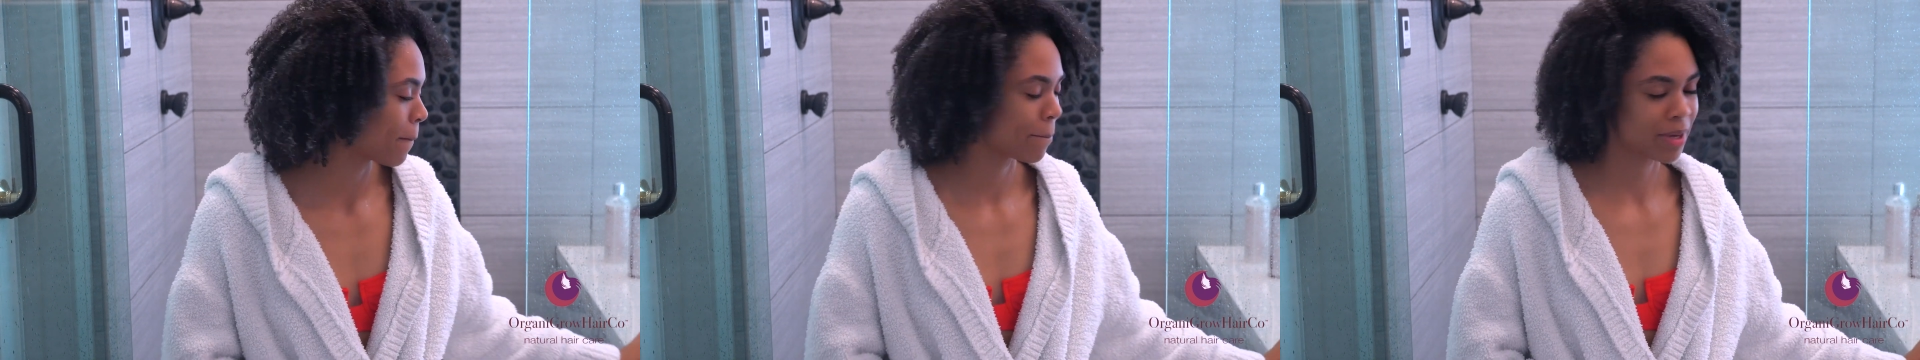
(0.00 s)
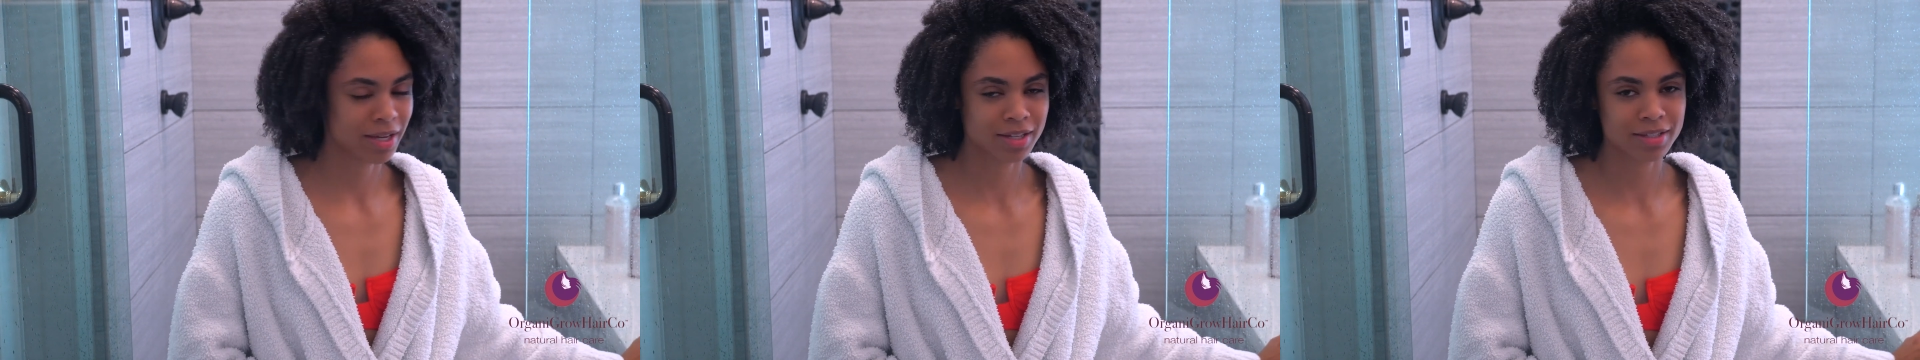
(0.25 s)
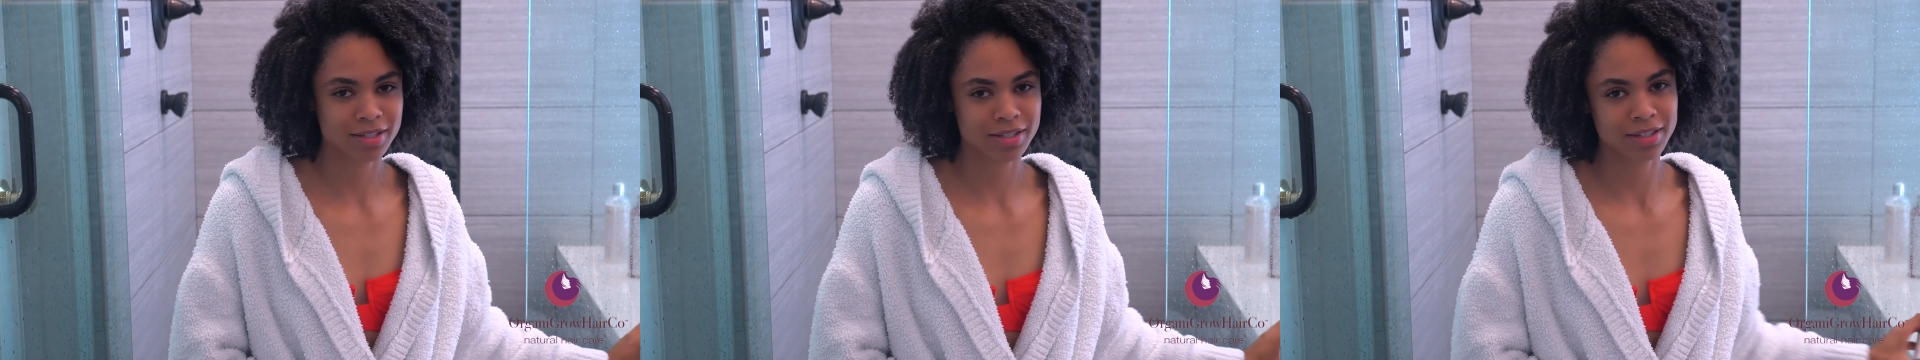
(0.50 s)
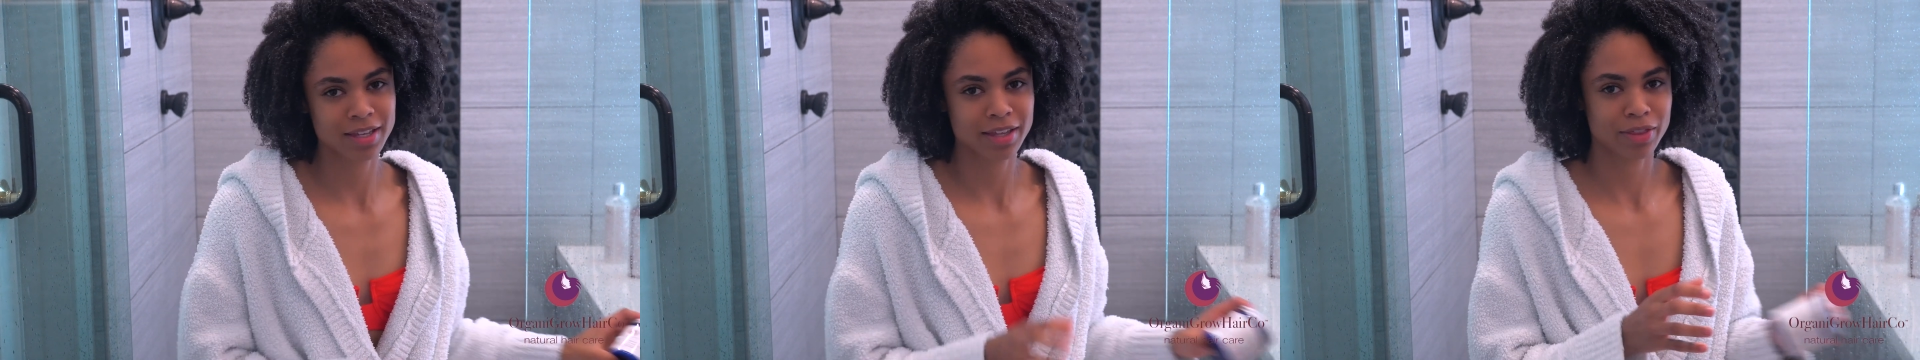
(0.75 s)
but
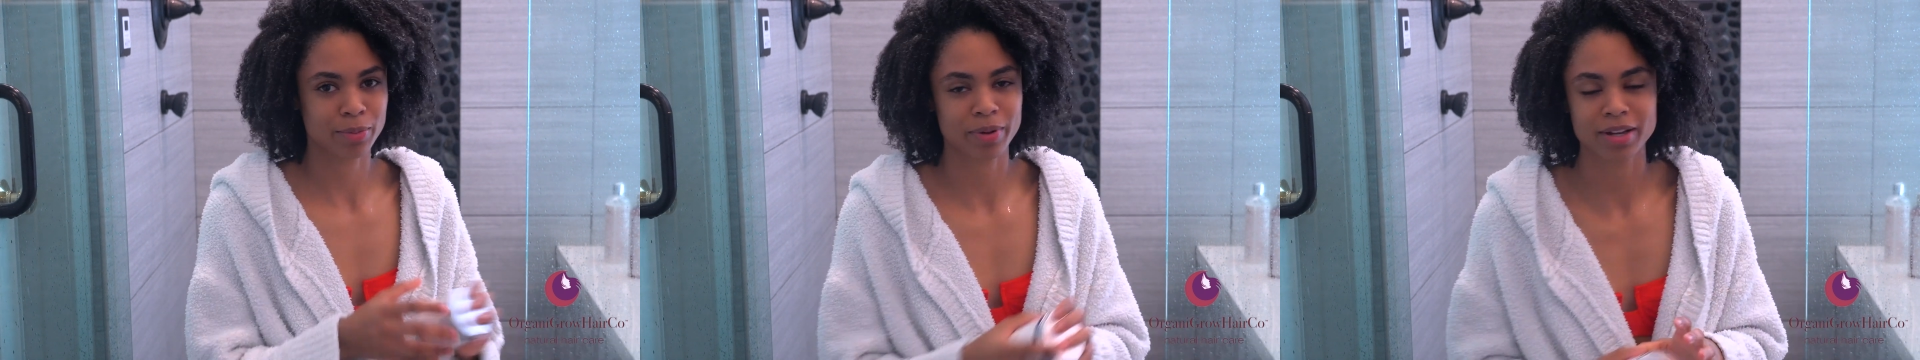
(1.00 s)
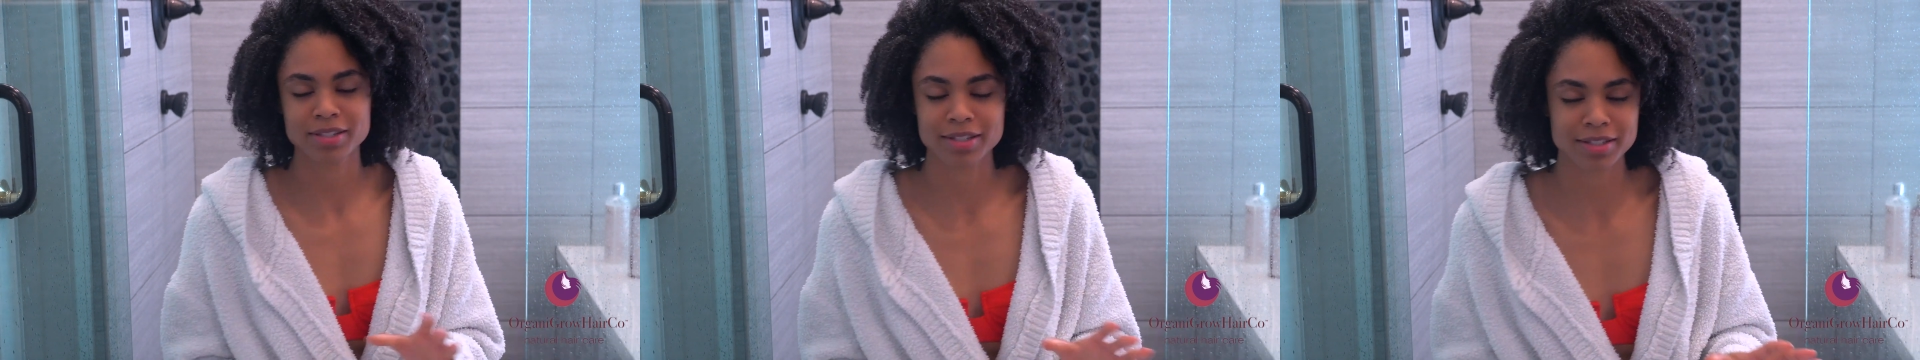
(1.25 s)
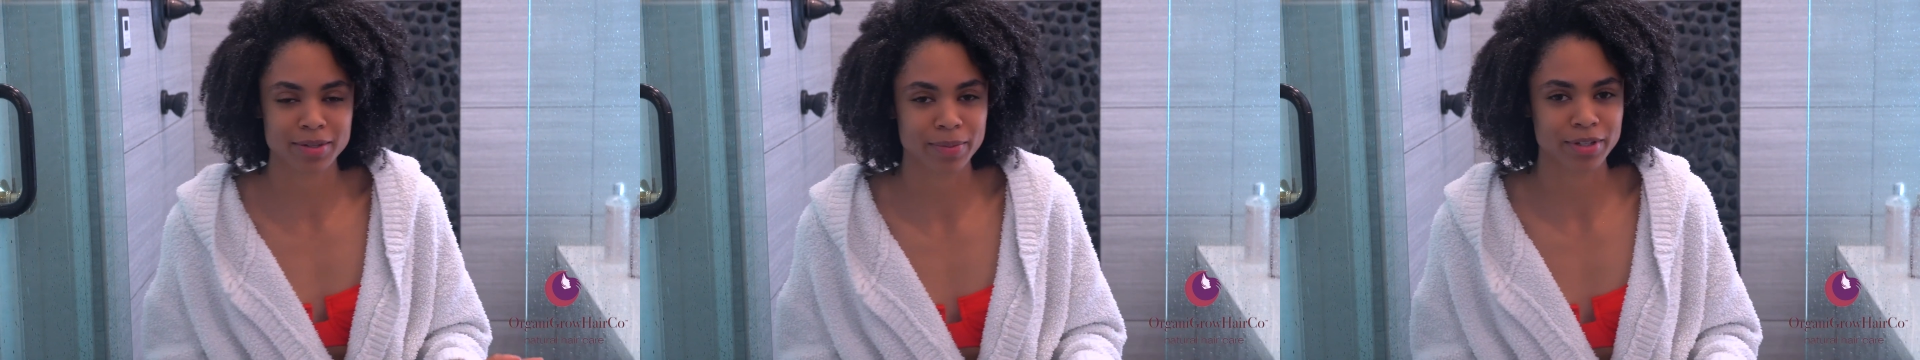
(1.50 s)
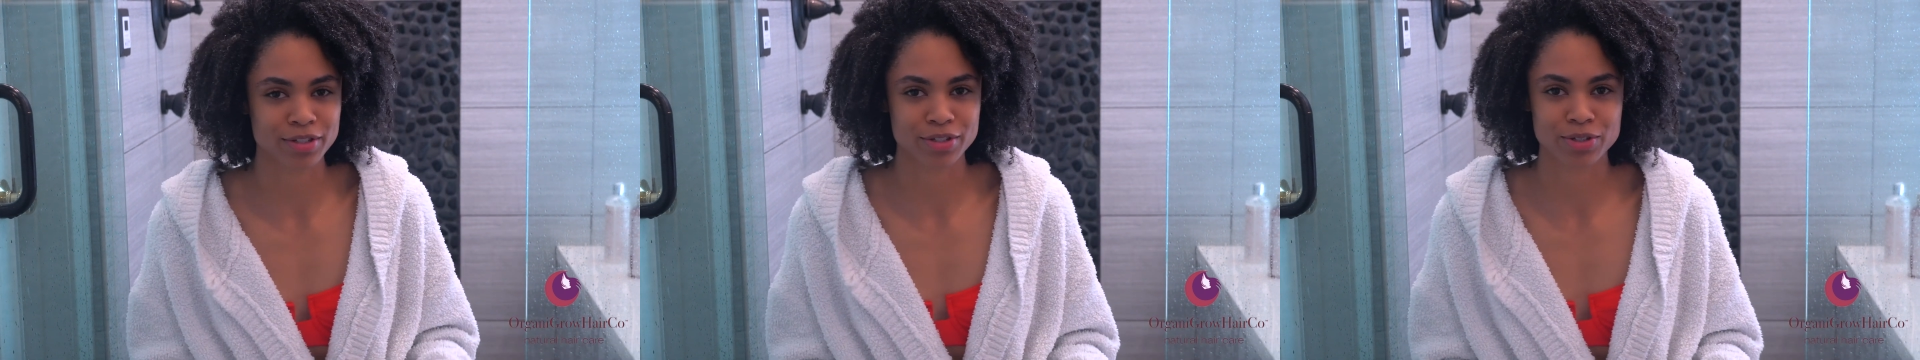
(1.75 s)
the process I'm
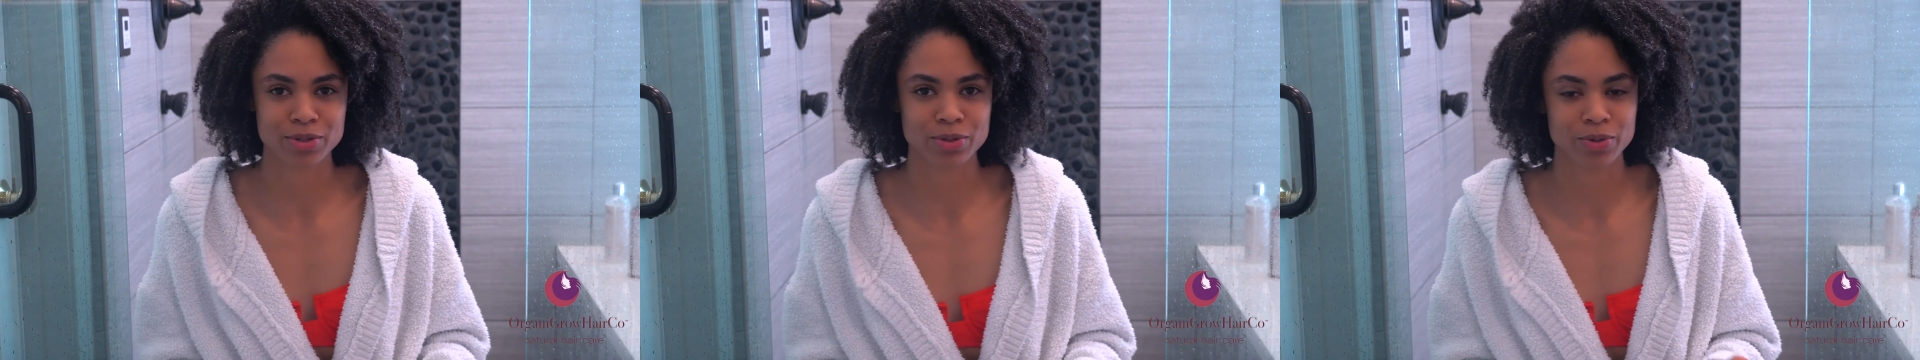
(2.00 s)
about to do,